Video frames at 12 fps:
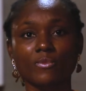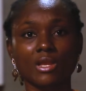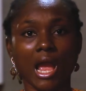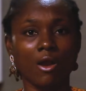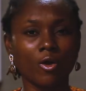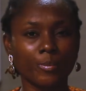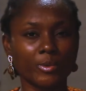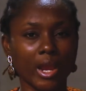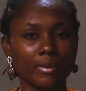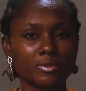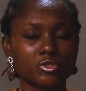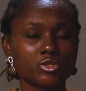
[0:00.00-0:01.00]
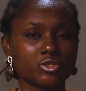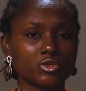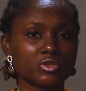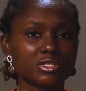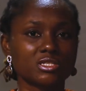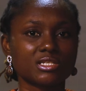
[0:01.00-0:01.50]
I hope you're able to
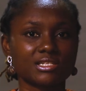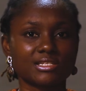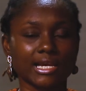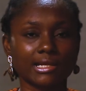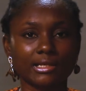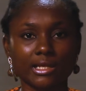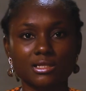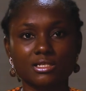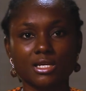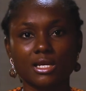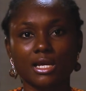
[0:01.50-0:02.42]
use these techniques,